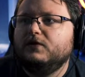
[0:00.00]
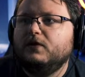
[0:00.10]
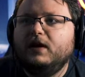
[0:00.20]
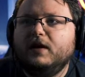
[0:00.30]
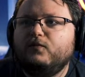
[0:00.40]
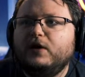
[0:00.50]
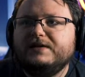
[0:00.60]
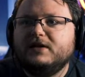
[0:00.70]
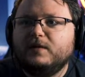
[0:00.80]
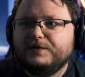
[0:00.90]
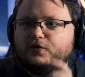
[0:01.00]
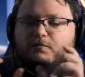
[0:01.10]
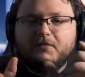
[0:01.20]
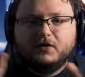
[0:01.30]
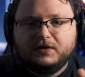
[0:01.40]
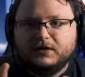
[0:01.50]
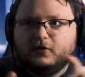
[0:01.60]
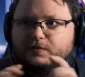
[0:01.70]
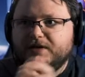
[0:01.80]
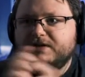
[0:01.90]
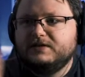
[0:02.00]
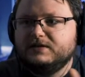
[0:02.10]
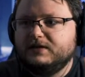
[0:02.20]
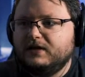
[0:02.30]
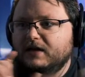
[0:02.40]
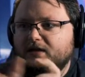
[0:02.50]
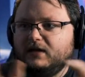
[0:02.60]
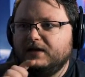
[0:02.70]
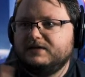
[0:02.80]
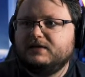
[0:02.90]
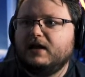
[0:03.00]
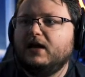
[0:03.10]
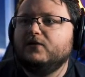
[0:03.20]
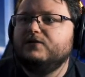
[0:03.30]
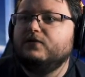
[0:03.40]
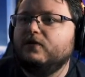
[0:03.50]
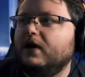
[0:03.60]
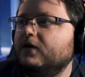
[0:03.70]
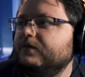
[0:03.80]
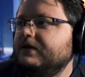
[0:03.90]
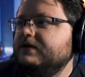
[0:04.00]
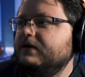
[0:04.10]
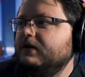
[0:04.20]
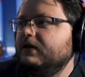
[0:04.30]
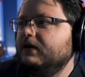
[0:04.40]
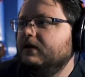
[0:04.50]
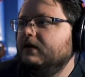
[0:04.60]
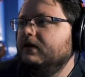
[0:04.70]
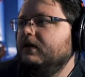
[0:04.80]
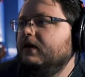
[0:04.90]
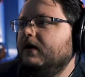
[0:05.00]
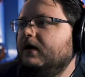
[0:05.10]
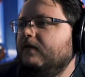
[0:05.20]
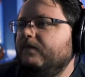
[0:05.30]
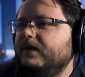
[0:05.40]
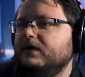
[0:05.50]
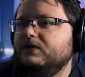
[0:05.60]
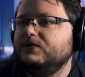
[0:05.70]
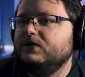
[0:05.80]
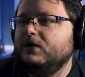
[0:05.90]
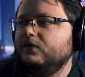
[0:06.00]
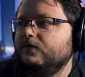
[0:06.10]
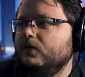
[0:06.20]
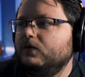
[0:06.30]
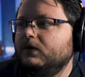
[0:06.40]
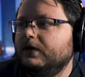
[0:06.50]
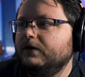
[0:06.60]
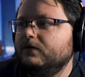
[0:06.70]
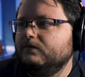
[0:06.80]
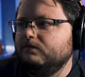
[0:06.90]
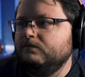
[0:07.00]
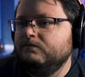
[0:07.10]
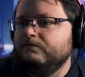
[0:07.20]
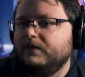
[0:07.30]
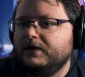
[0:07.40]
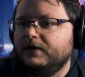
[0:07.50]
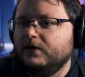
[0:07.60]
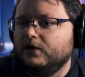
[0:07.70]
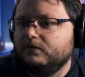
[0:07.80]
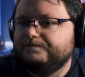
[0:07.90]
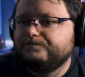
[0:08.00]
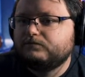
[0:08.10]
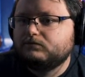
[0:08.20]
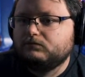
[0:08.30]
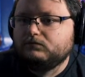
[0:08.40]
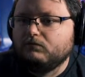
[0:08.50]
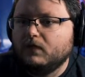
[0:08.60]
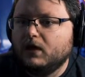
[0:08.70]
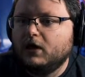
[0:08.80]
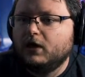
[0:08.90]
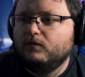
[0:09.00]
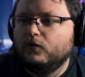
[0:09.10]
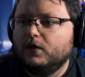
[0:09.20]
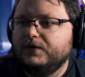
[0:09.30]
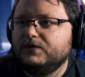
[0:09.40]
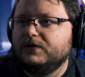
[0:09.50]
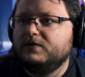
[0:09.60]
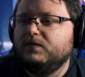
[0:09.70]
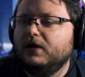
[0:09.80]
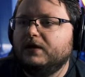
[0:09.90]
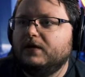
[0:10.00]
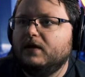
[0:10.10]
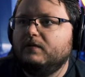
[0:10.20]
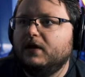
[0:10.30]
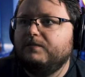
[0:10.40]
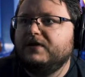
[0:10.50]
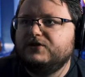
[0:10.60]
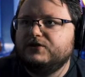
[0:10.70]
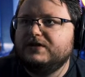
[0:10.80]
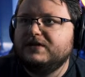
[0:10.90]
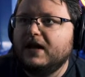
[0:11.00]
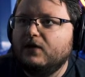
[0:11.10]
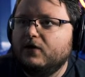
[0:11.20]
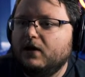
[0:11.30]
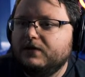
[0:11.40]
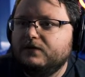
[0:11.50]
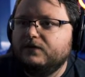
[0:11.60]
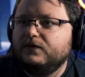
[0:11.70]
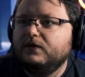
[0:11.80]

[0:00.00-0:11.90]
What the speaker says: So it like breaks it up into a million little pieces and kind of like scatters it around basically. And then there's another vocal layer in here where I'm using this plugin that like pitches it down an octave.